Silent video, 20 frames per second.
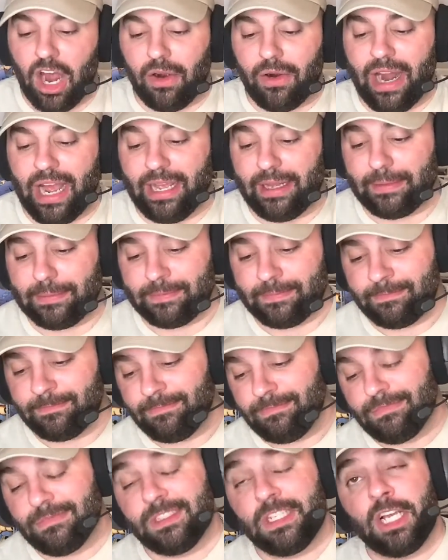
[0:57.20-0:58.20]
All right.
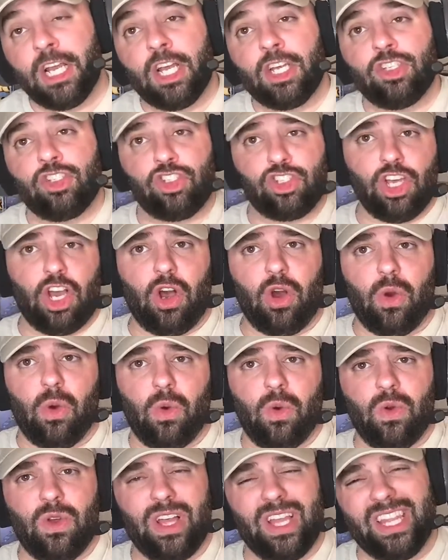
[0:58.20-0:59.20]

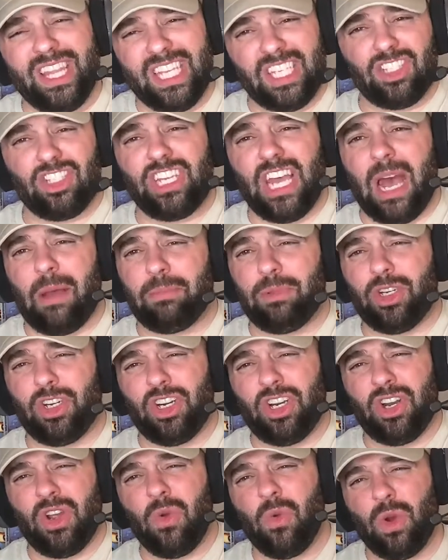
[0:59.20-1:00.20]
So, this
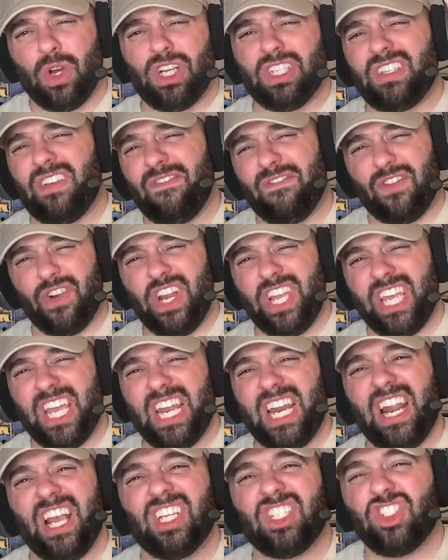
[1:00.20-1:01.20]
chapter was
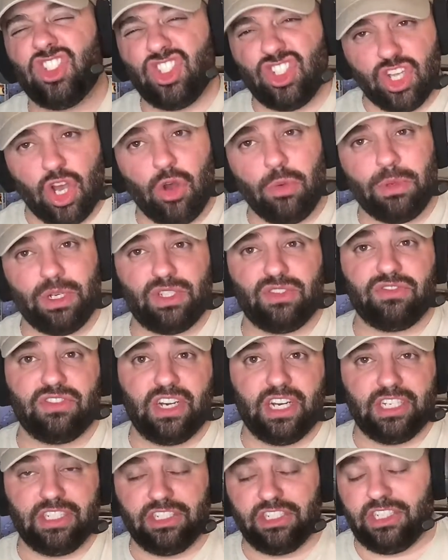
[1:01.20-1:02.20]
freaking so much
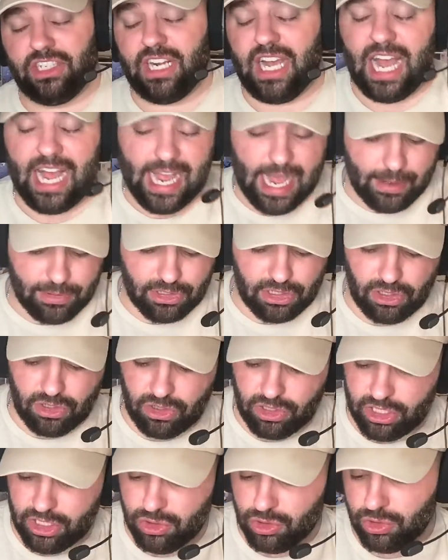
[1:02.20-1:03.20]
fun, dude. I
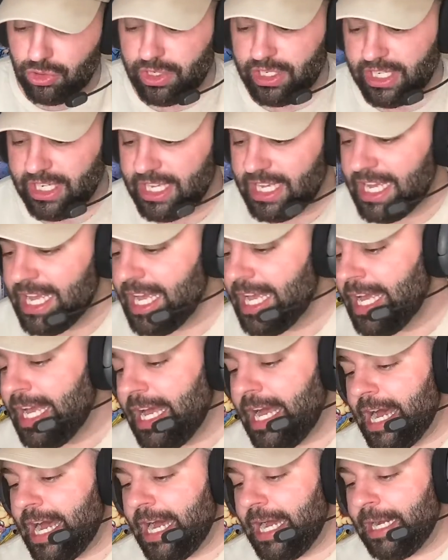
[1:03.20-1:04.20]
absolutely enjoyed it.
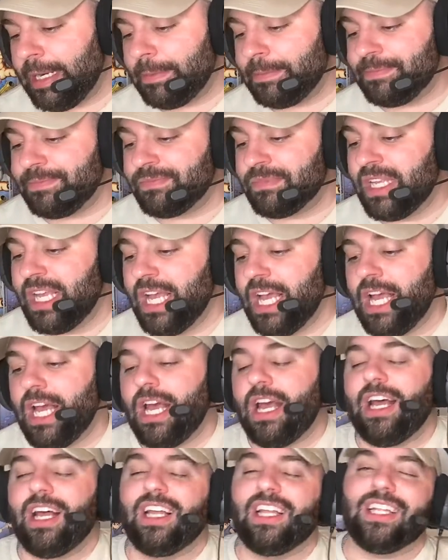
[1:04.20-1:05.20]
Love
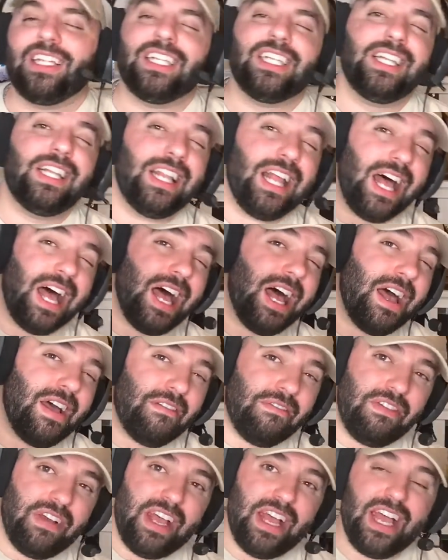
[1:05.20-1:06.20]

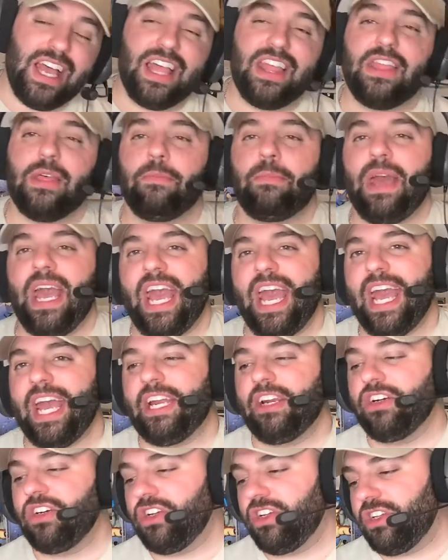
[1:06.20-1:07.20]
the
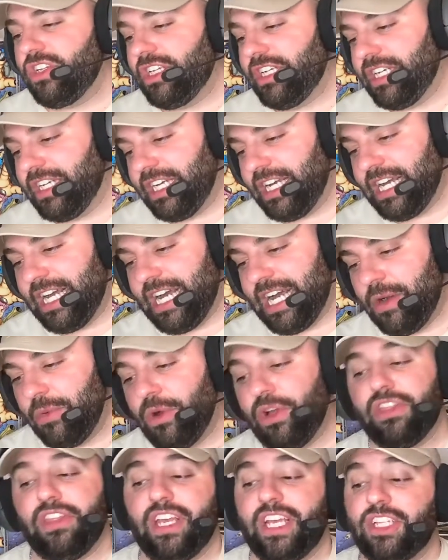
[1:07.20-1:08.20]
panel.
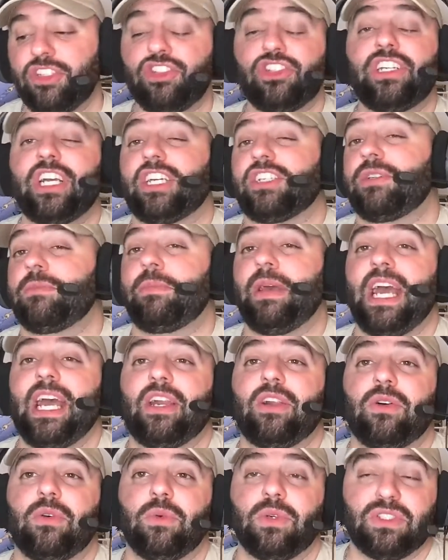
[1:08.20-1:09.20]
Well, the introduction
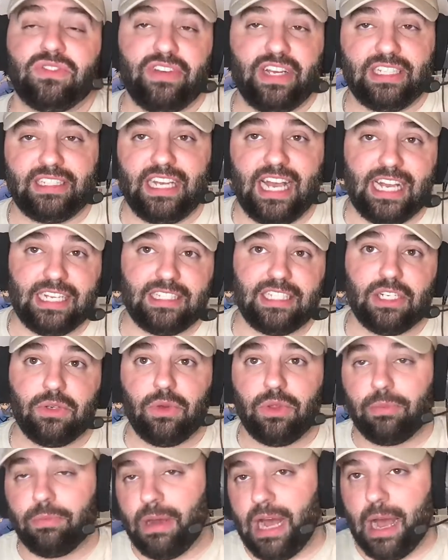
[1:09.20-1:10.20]
panel was
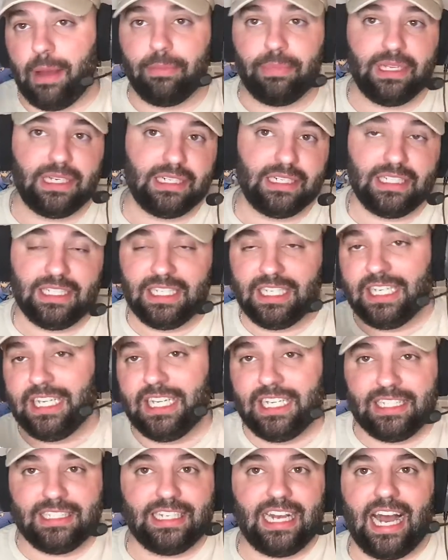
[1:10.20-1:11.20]
fantastic with Pop and
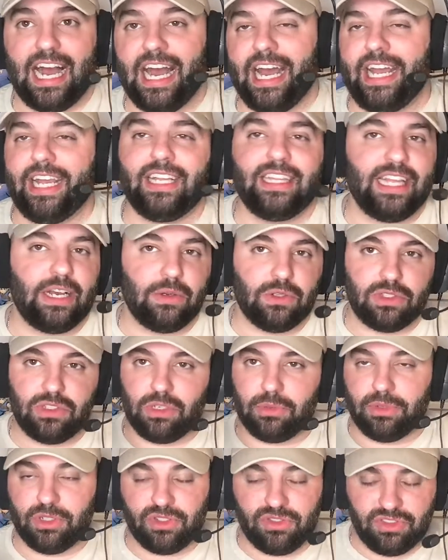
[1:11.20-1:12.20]
Dai. That was
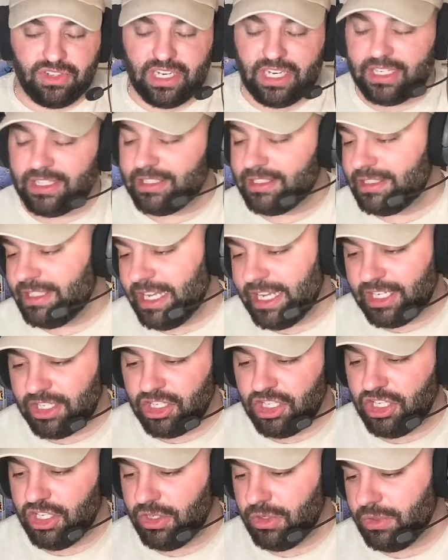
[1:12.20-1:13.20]
so much fun
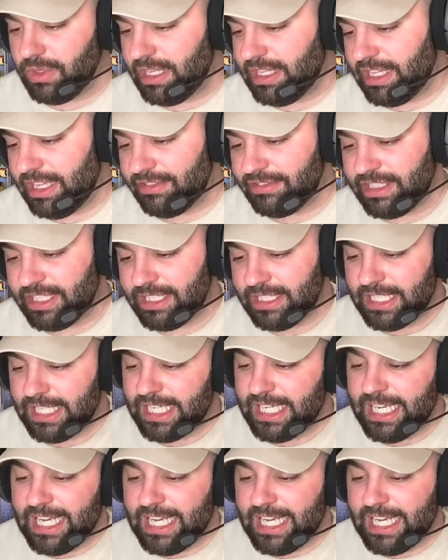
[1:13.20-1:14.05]
and cute. I loved it.